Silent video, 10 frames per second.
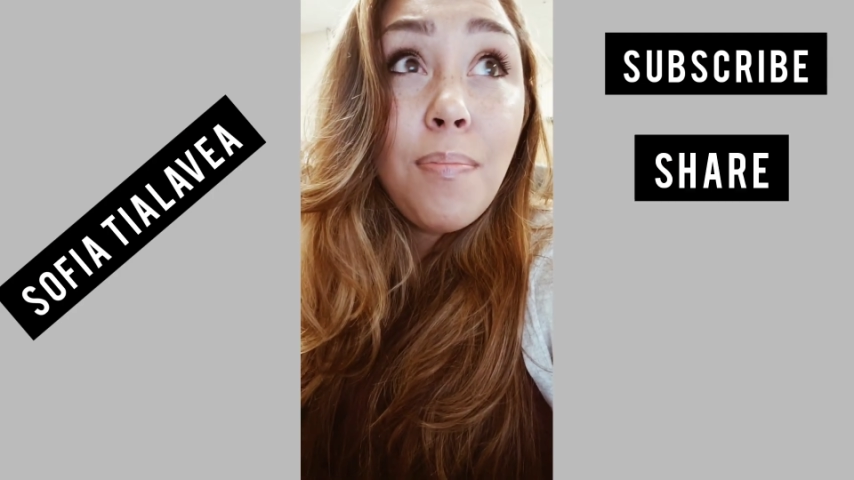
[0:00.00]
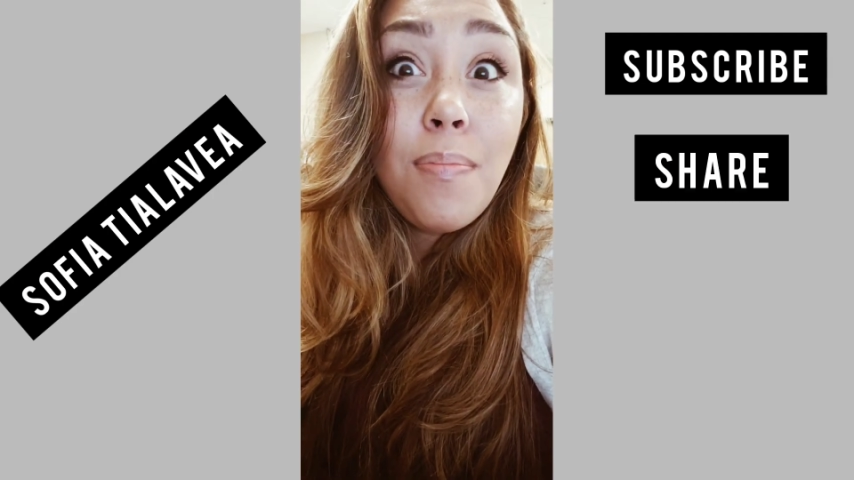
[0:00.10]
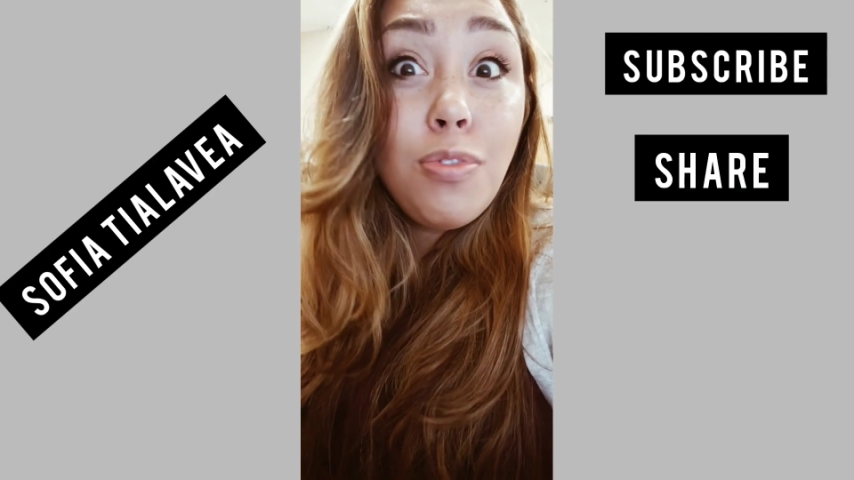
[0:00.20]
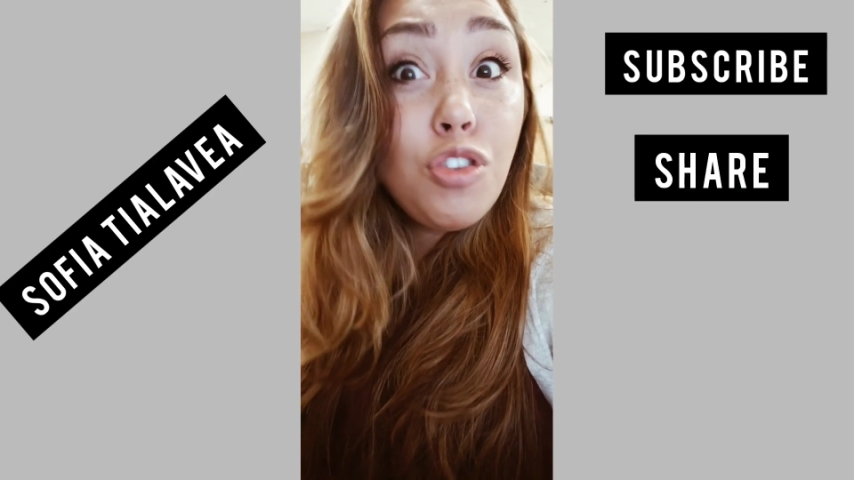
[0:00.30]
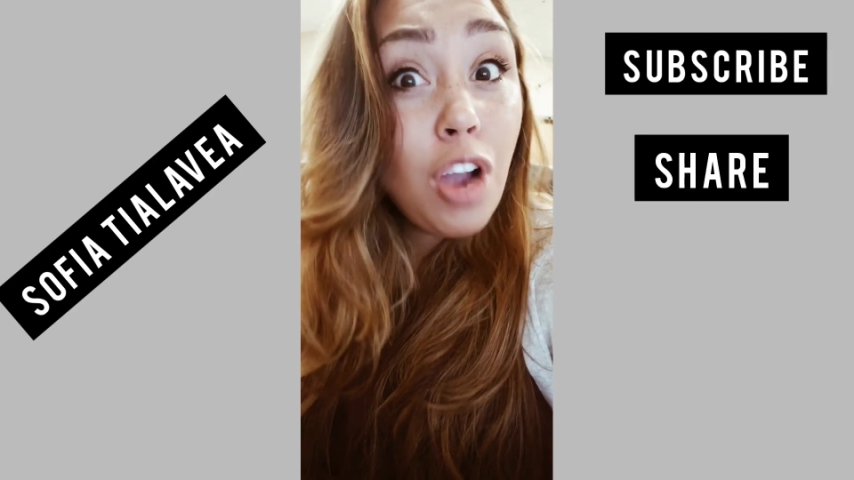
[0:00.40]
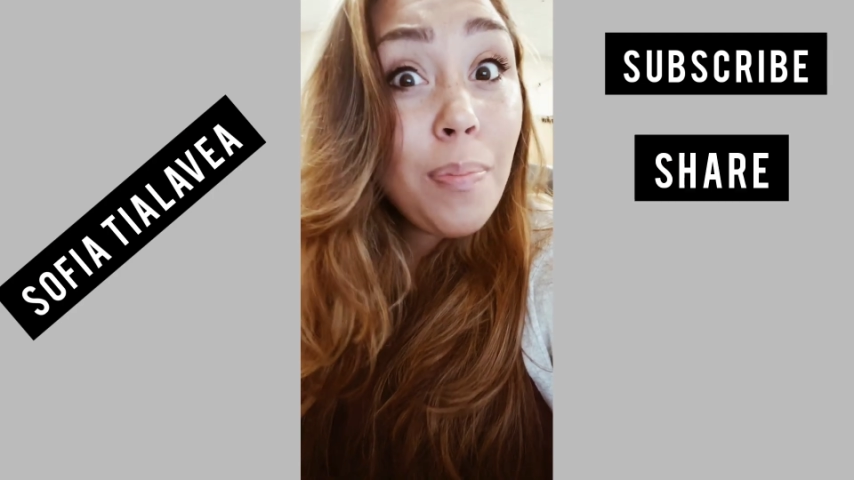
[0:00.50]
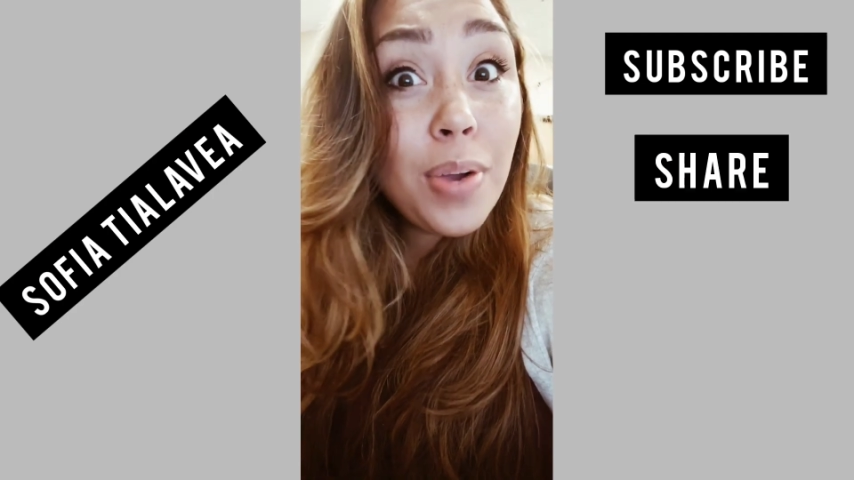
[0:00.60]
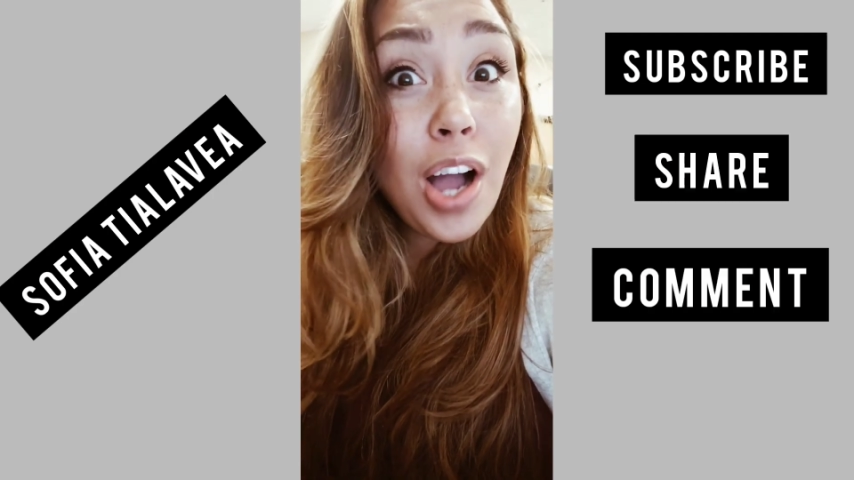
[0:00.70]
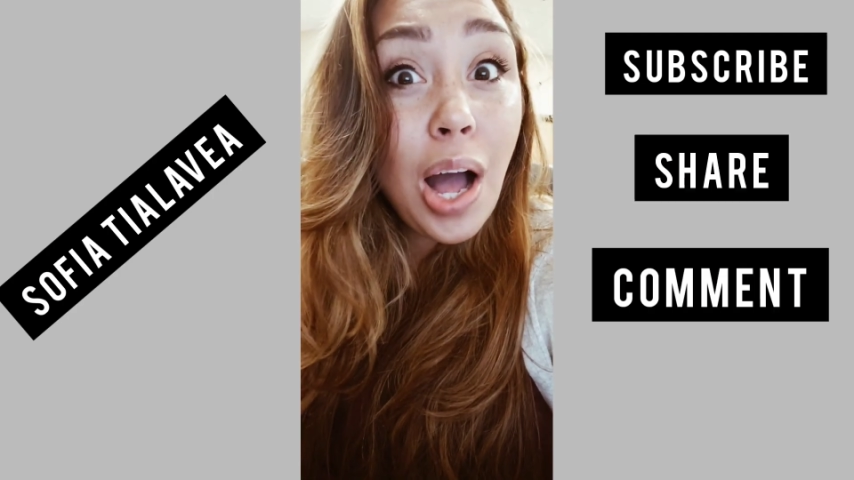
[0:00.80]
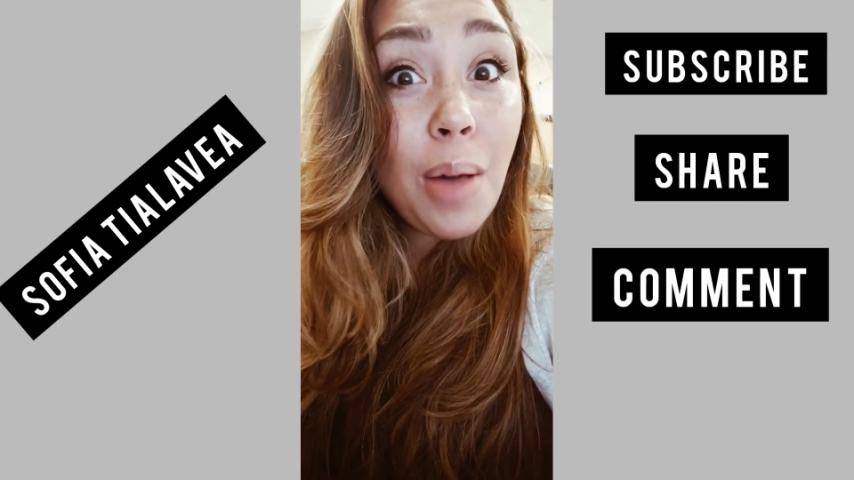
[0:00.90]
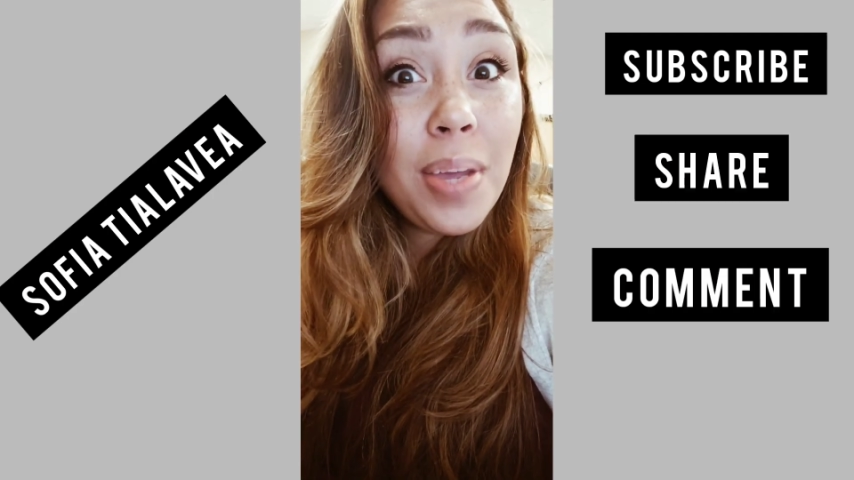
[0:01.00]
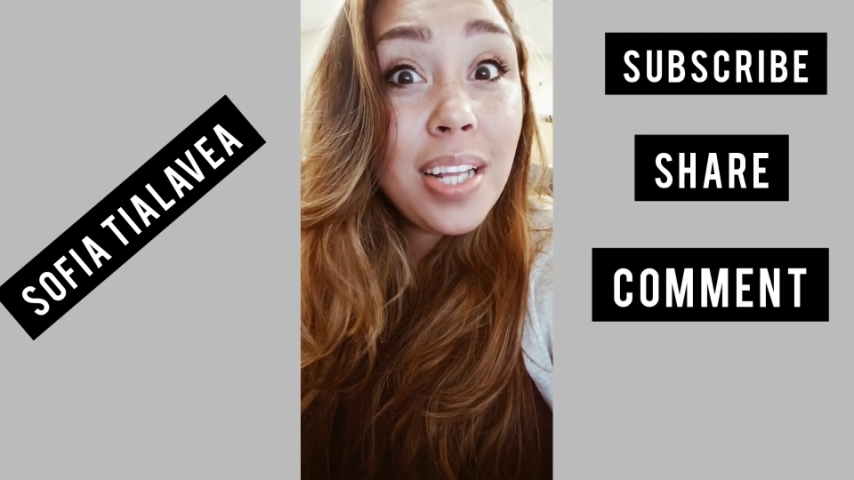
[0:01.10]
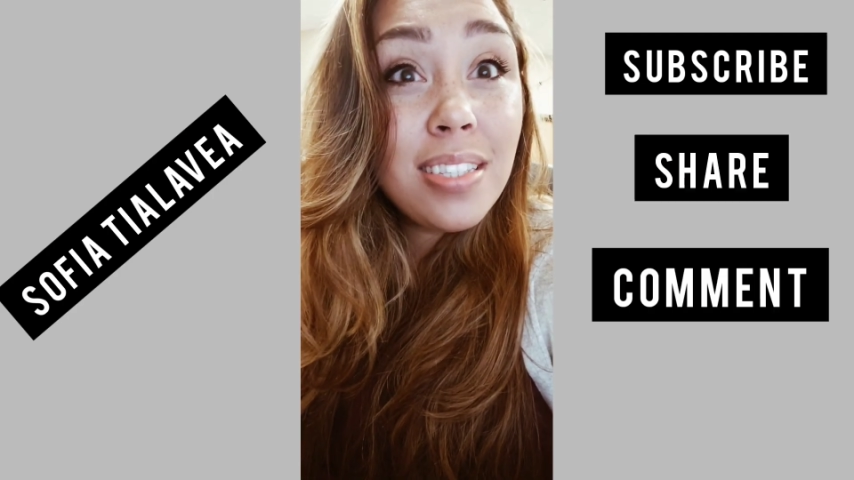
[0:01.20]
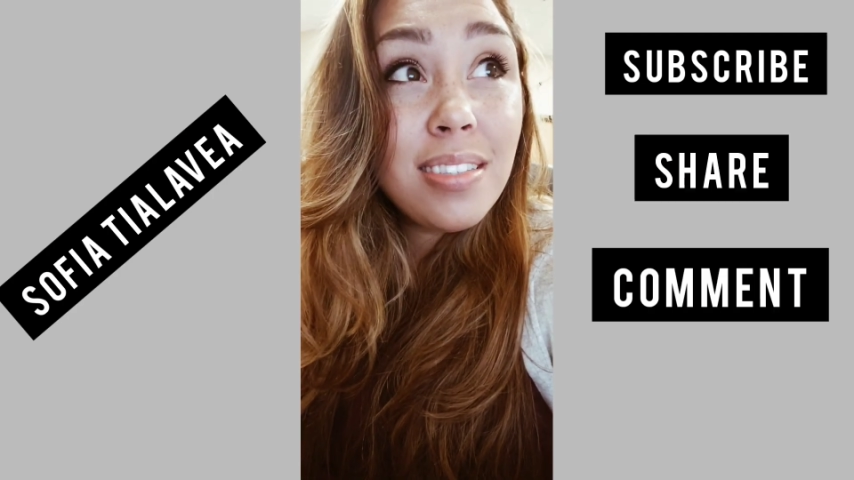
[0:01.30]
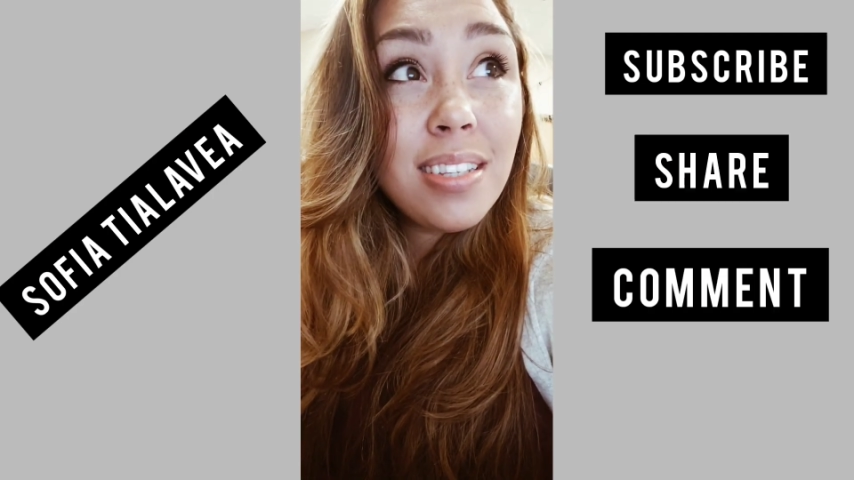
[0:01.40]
Drop a comment.